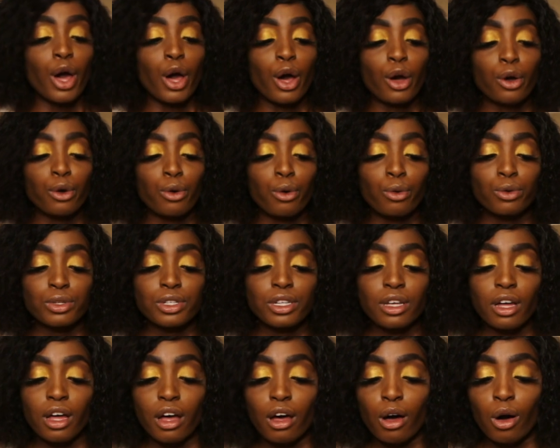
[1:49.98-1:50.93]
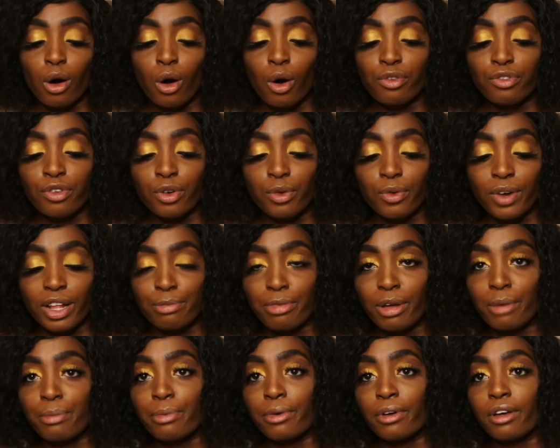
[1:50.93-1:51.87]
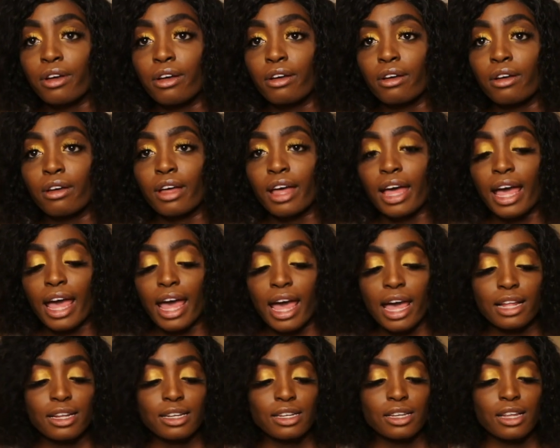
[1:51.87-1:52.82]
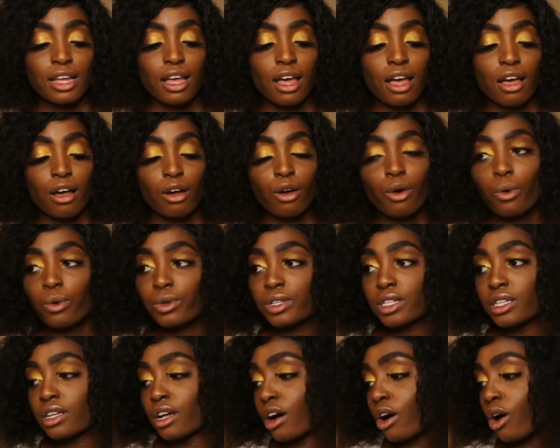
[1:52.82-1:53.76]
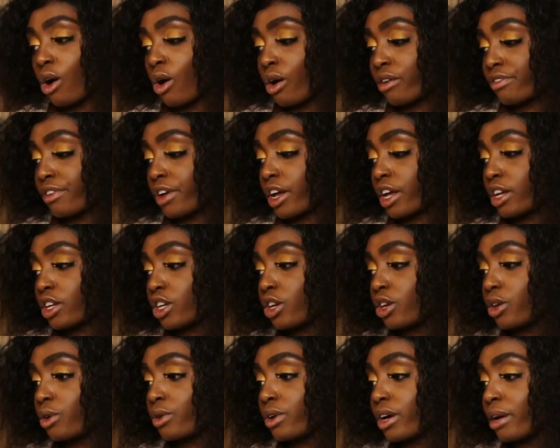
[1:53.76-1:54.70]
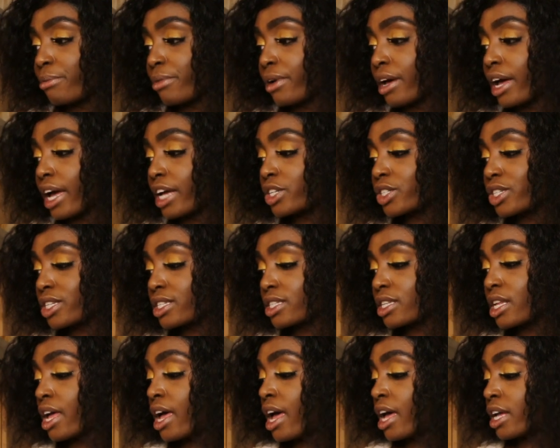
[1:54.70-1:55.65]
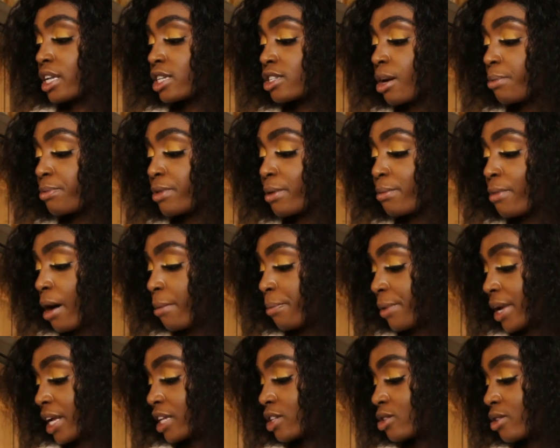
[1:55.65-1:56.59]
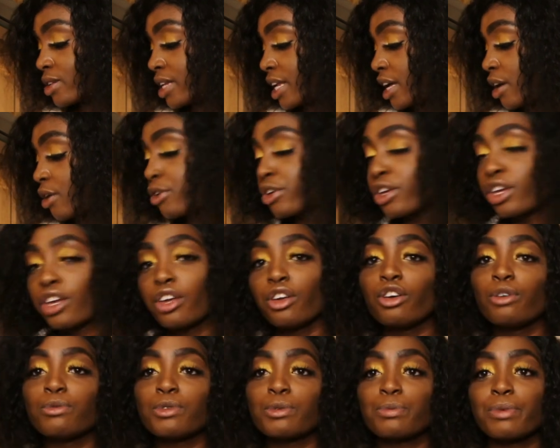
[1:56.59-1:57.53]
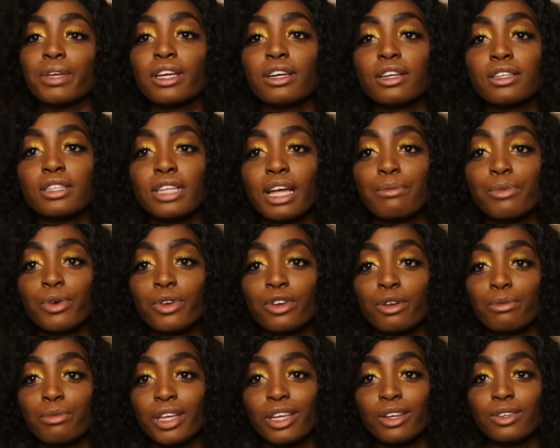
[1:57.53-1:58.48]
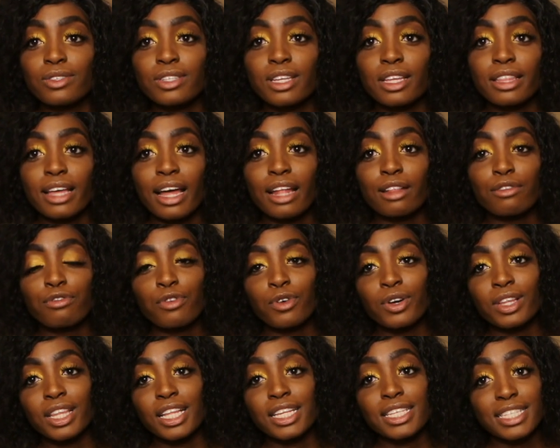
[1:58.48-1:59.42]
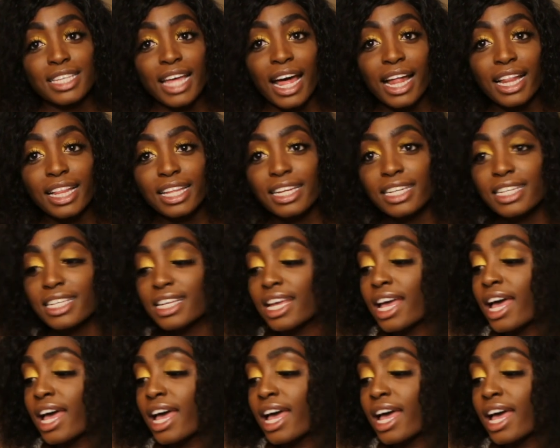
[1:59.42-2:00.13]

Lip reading: a quarter of red pepper, and a quarter of a cucumber, and just chop them up into little cubes because I'm going to be using that for the salad